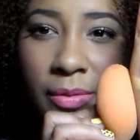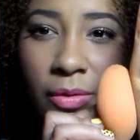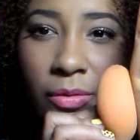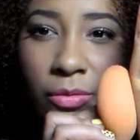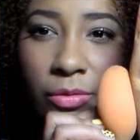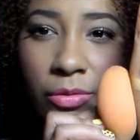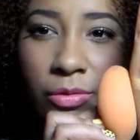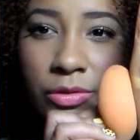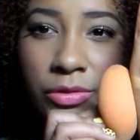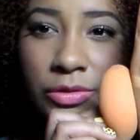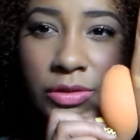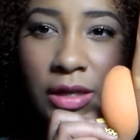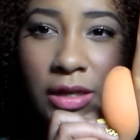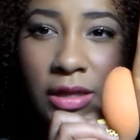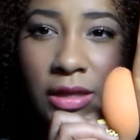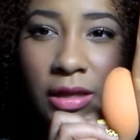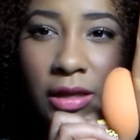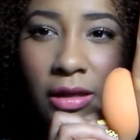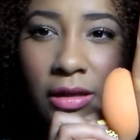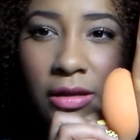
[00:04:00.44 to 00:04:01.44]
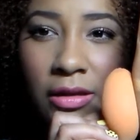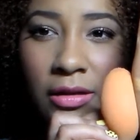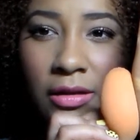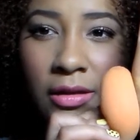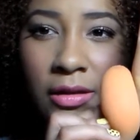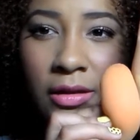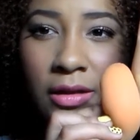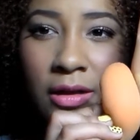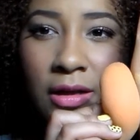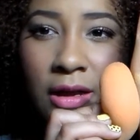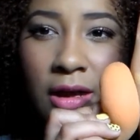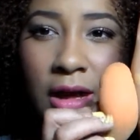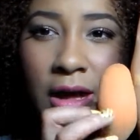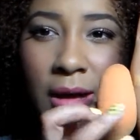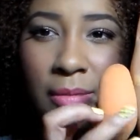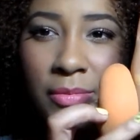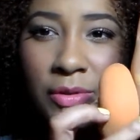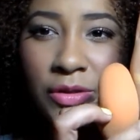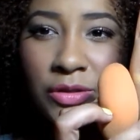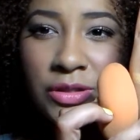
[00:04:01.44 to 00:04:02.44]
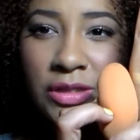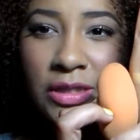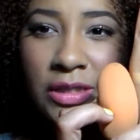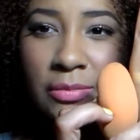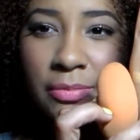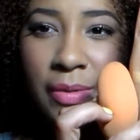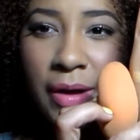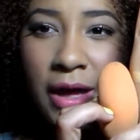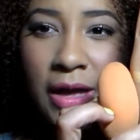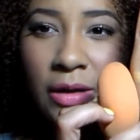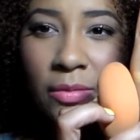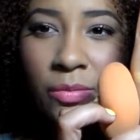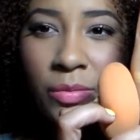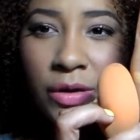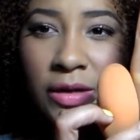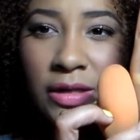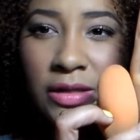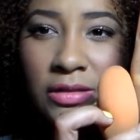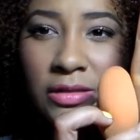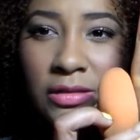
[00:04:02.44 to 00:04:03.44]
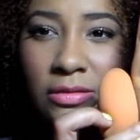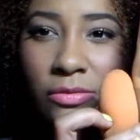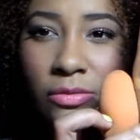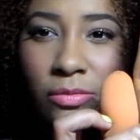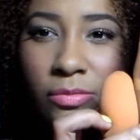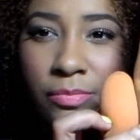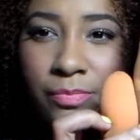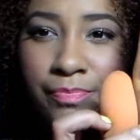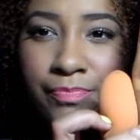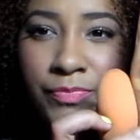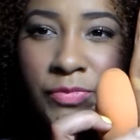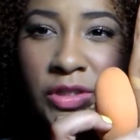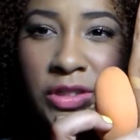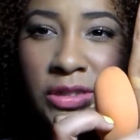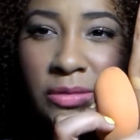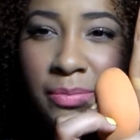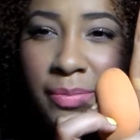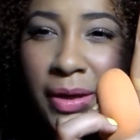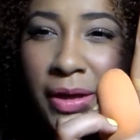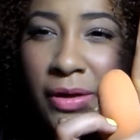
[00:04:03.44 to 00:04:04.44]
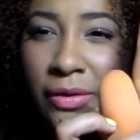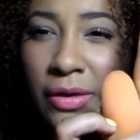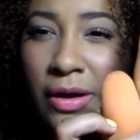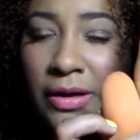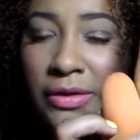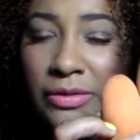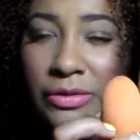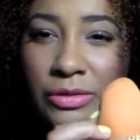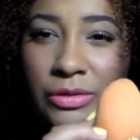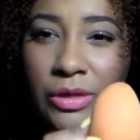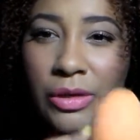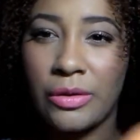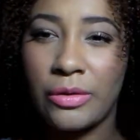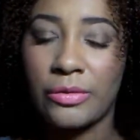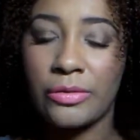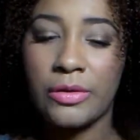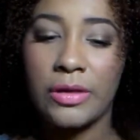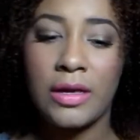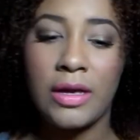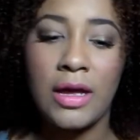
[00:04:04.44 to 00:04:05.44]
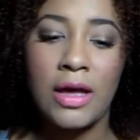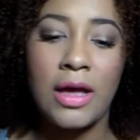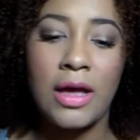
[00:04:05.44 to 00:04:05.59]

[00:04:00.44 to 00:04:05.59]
bit orange, I think. But you see the bottom one is just a better undertone.